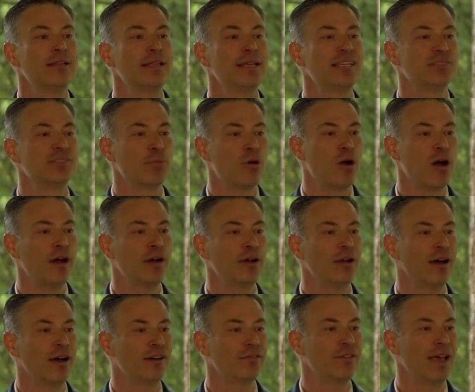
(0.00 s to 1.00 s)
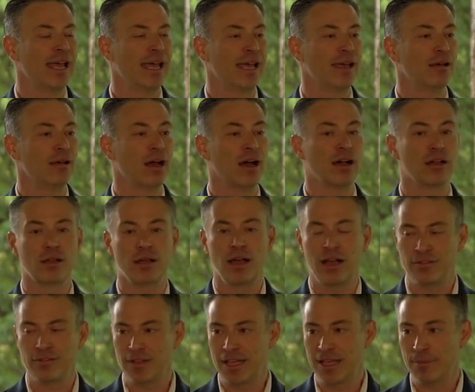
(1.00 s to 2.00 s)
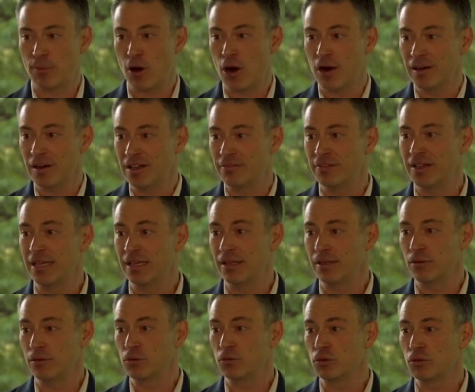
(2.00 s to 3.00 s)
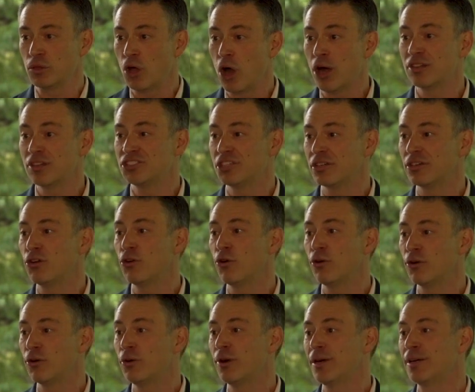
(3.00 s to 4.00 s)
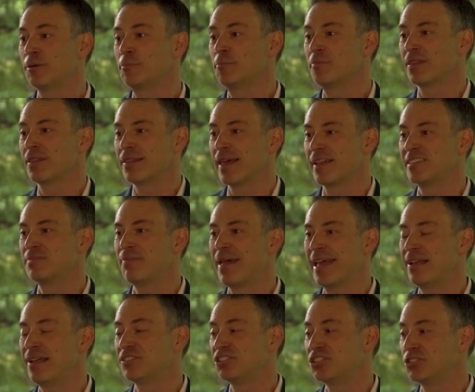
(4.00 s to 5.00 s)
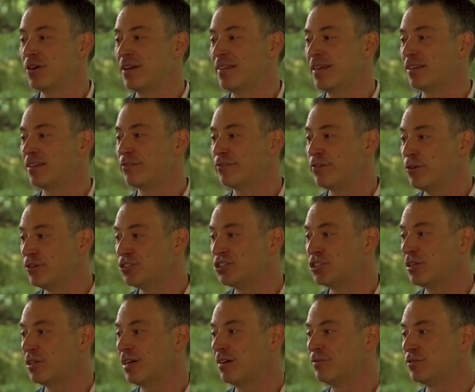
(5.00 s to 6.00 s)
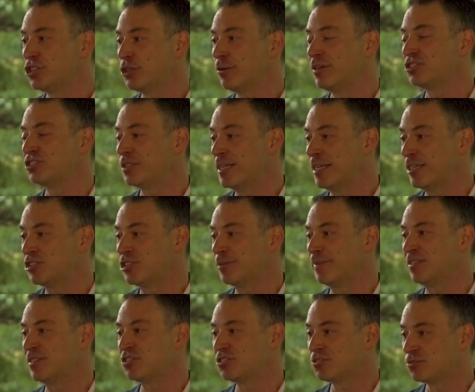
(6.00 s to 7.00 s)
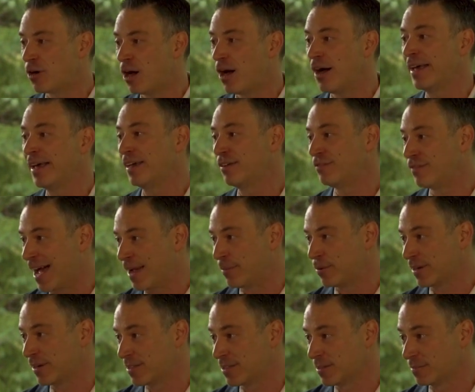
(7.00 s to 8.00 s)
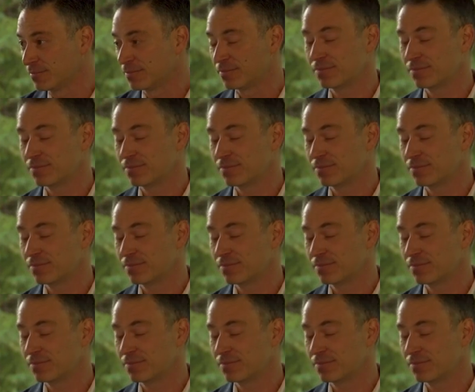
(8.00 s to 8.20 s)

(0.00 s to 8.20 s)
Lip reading: is part of a larger cohort that's making sure that the future of Jewish leadership is strong and vibrant.